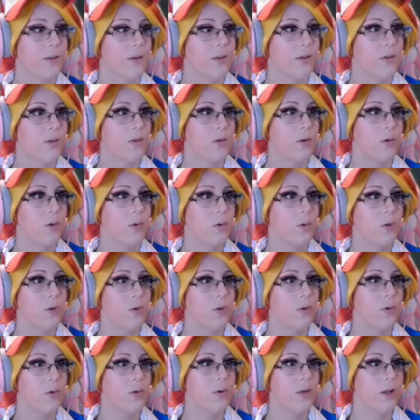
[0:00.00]
So
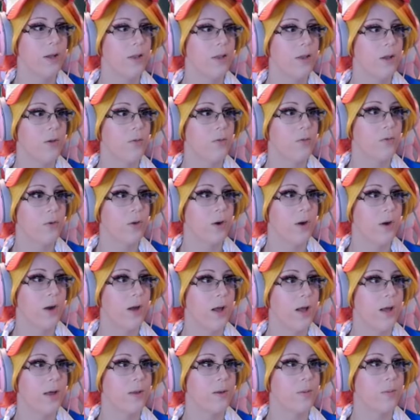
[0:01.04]
cute, I love
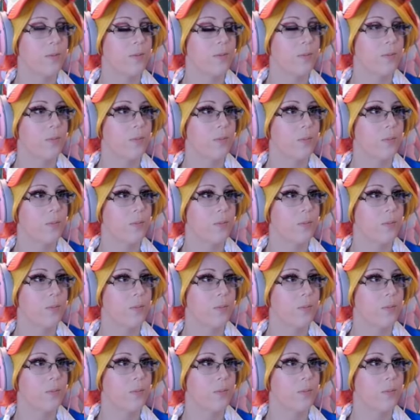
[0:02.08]
furret. Nice work.